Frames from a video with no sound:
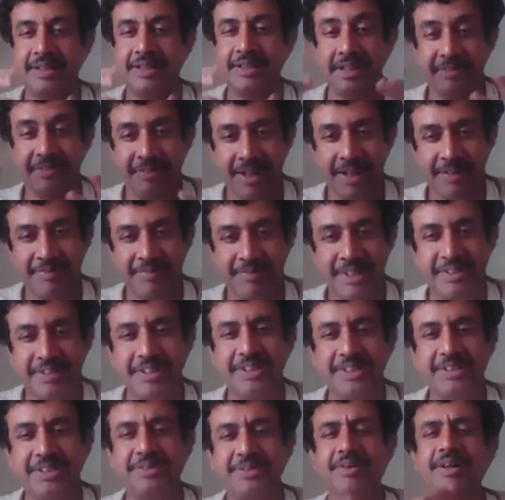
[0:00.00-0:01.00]
35 day
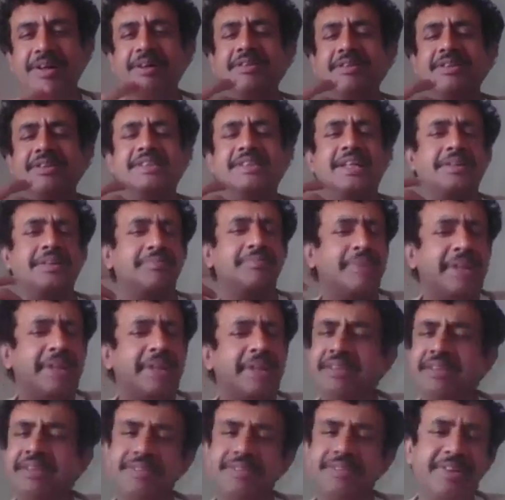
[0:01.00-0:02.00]
rituals and
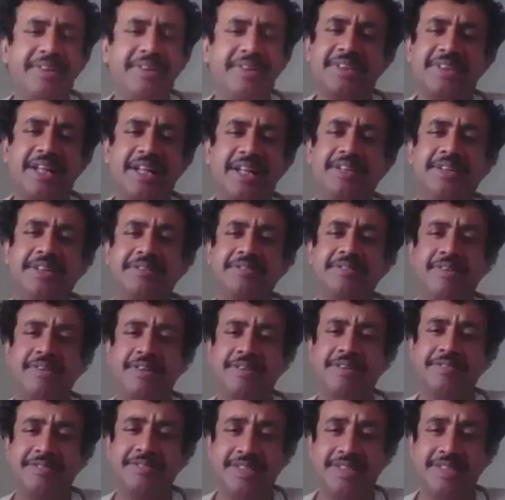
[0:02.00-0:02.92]
many different kind of uh,